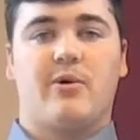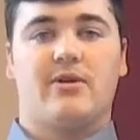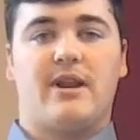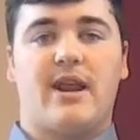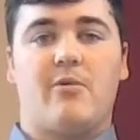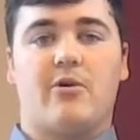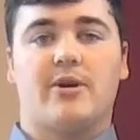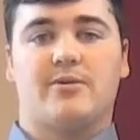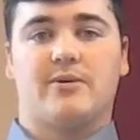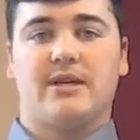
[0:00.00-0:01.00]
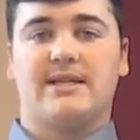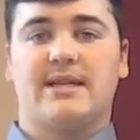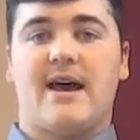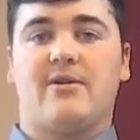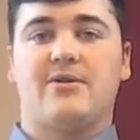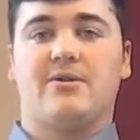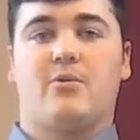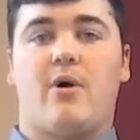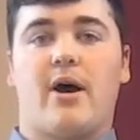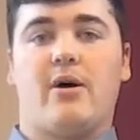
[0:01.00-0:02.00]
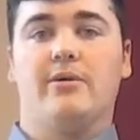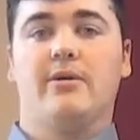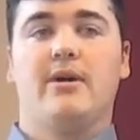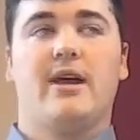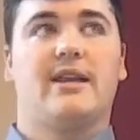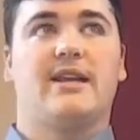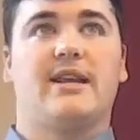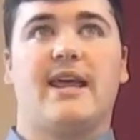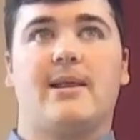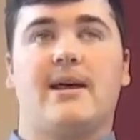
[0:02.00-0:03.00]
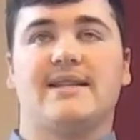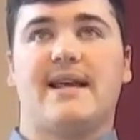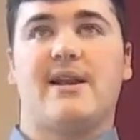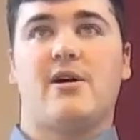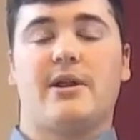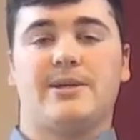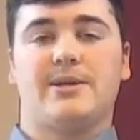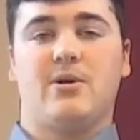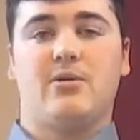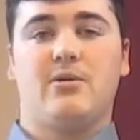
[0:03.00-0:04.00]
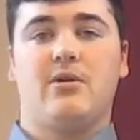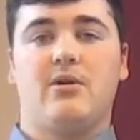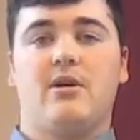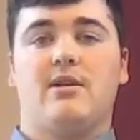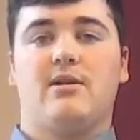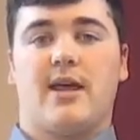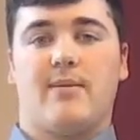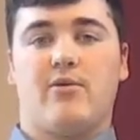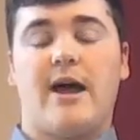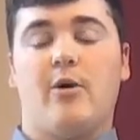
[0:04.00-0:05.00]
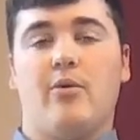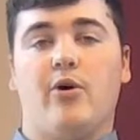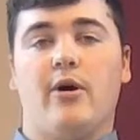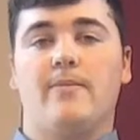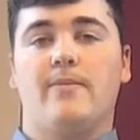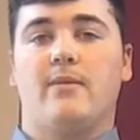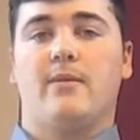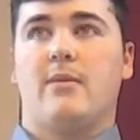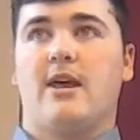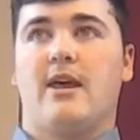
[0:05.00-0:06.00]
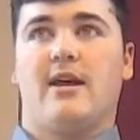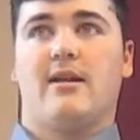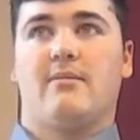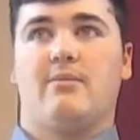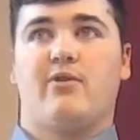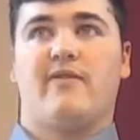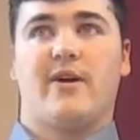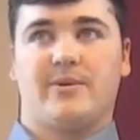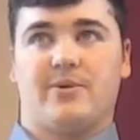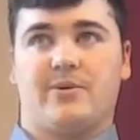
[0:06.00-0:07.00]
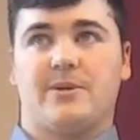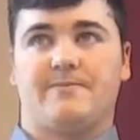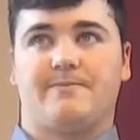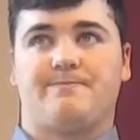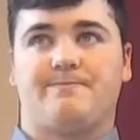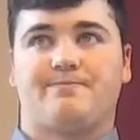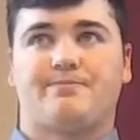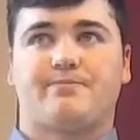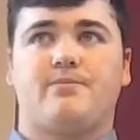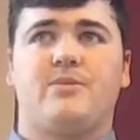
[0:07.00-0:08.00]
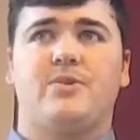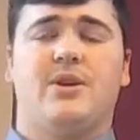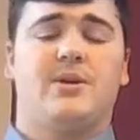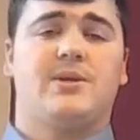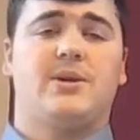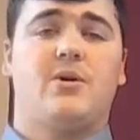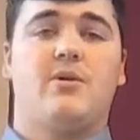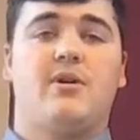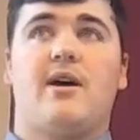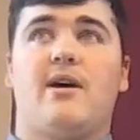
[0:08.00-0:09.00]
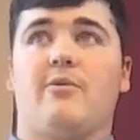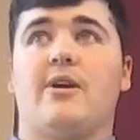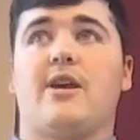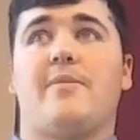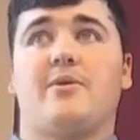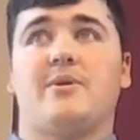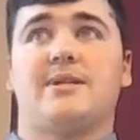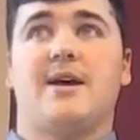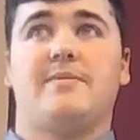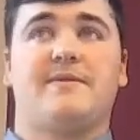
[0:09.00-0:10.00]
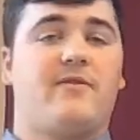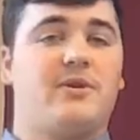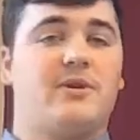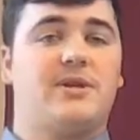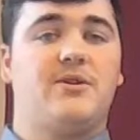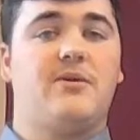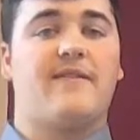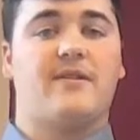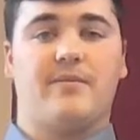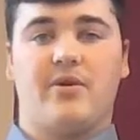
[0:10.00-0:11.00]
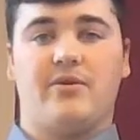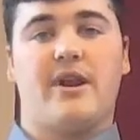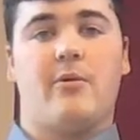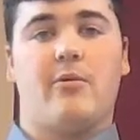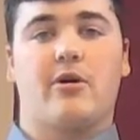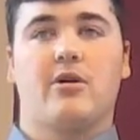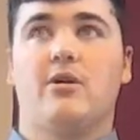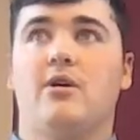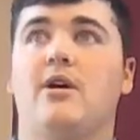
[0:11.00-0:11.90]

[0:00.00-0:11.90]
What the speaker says: where the network is released out into the wild and can analyze data on its own, label output, and provide results. So a recap of those steps: first, you have to build the network.